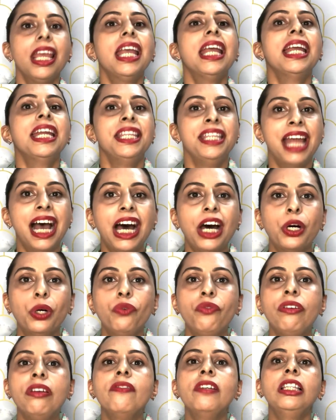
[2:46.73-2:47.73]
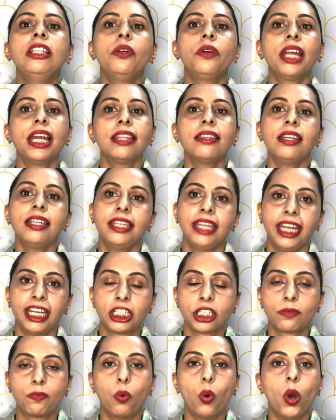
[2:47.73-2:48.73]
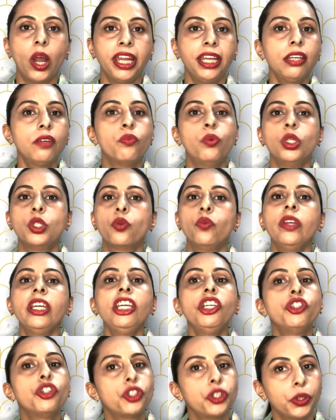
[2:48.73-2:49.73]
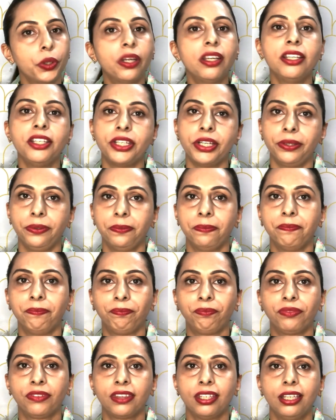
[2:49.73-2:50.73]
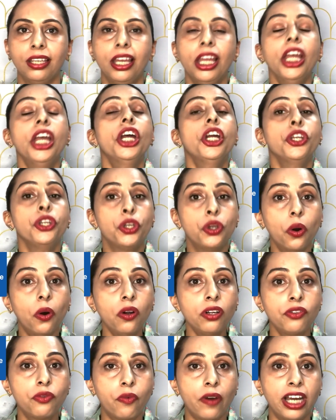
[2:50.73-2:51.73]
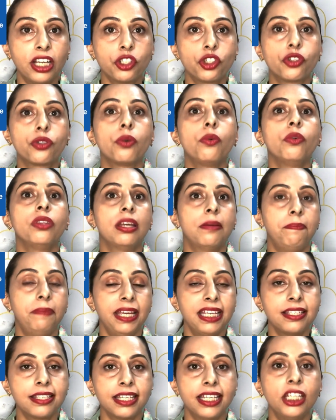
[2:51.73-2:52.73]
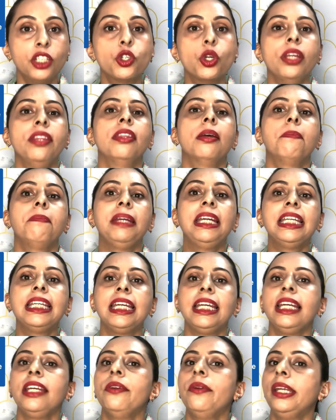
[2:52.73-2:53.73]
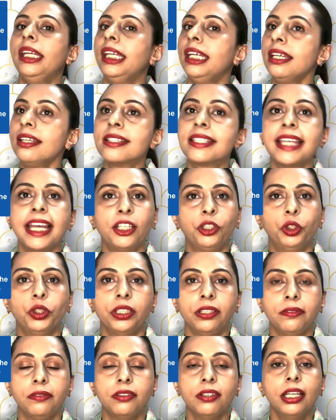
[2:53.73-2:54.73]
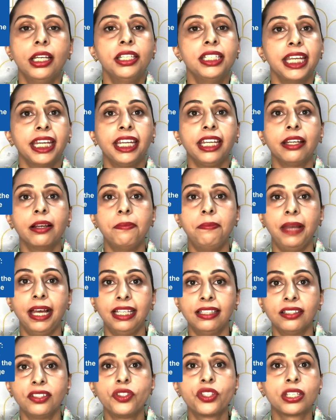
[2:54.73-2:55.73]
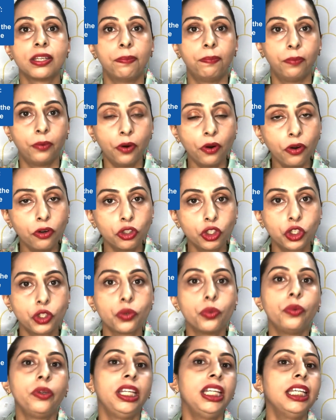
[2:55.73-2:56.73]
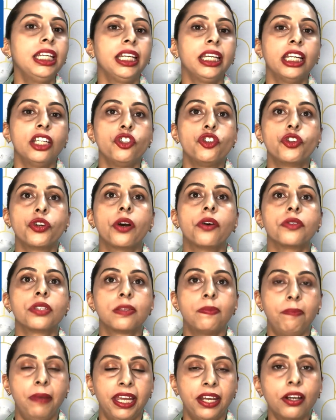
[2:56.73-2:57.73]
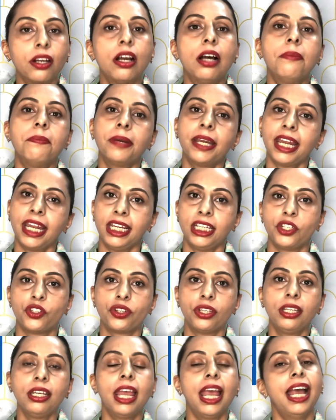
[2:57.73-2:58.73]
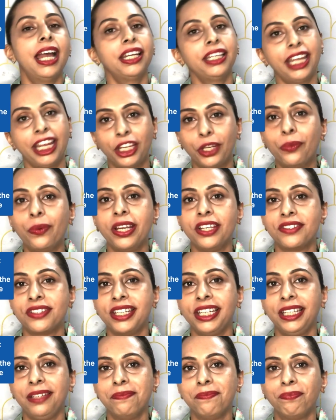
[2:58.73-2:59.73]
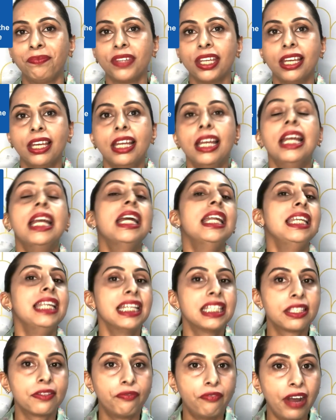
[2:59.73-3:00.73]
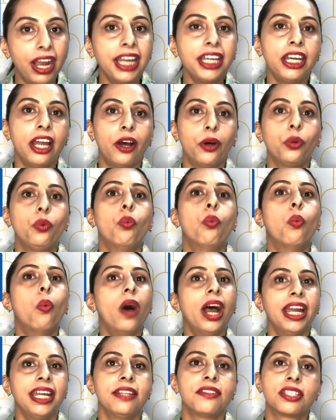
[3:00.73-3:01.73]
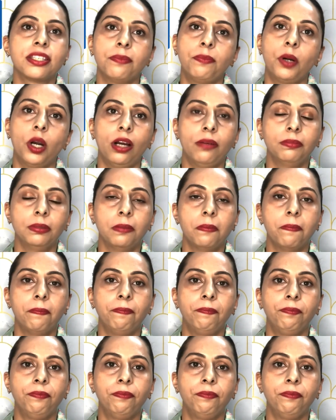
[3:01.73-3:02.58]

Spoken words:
Now we will look at the next point, which we shouldn't do. Don't rush through the passage in the PTE reading section. Taking a balanced approach to reading ensures better comprehension and accuracy. Let's find out why it's a problem.